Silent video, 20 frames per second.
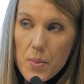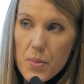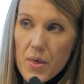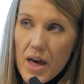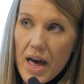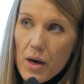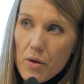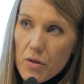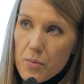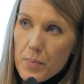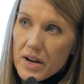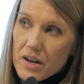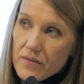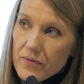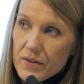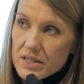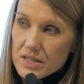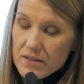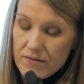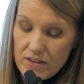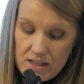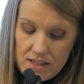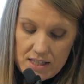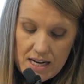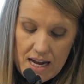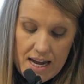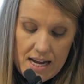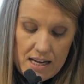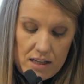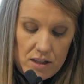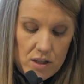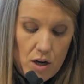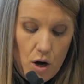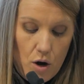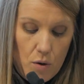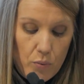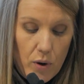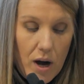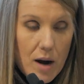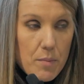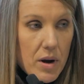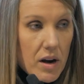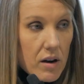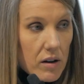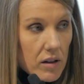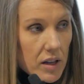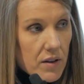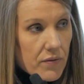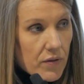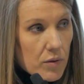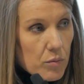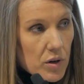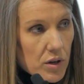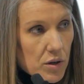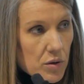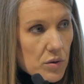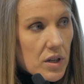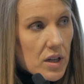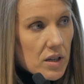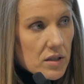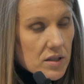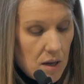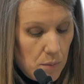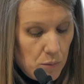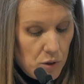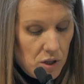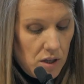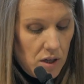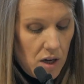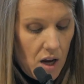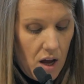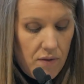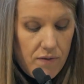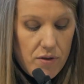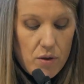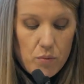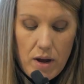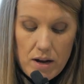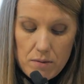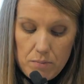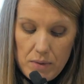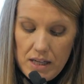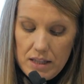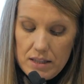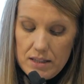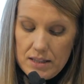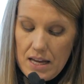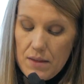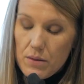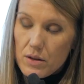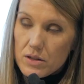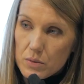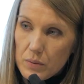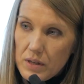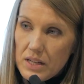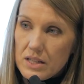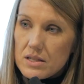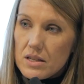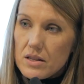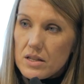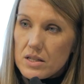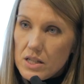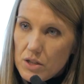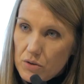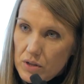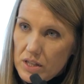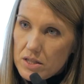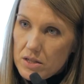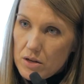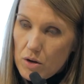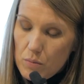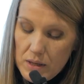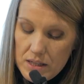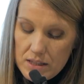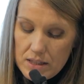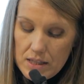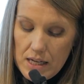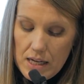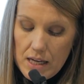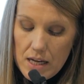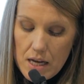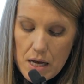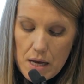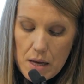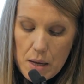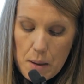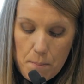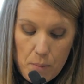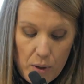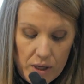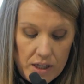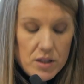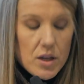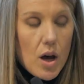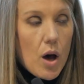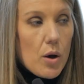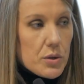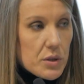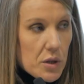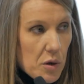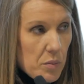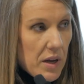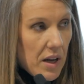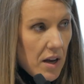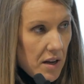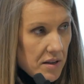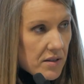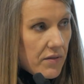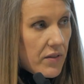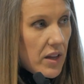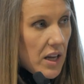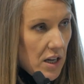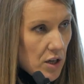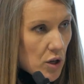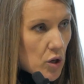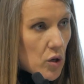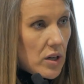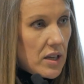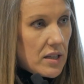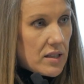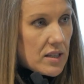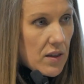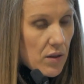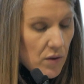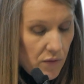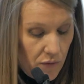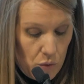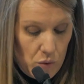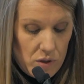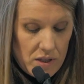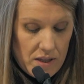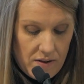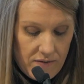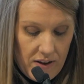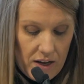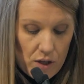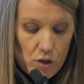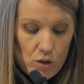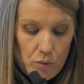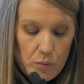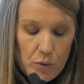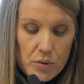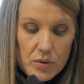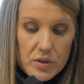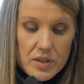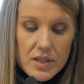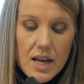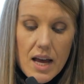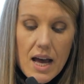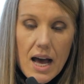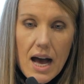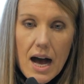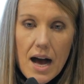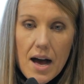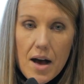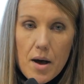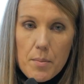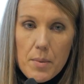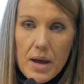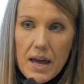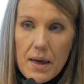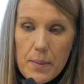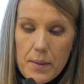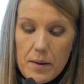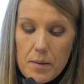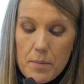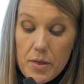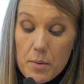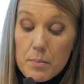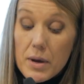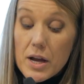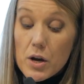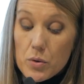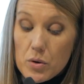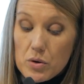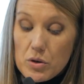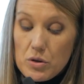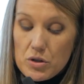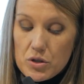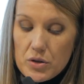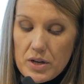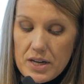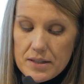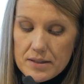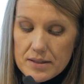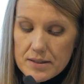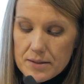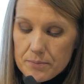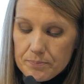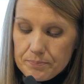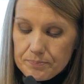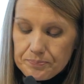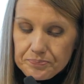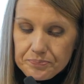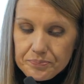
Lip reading: The health benefits of these diets are primarily from reduced consumption of the red meats and the sweets and the decrease in obesity, but it's also because of the increase in the fruits and the vegetables and the micronutrients.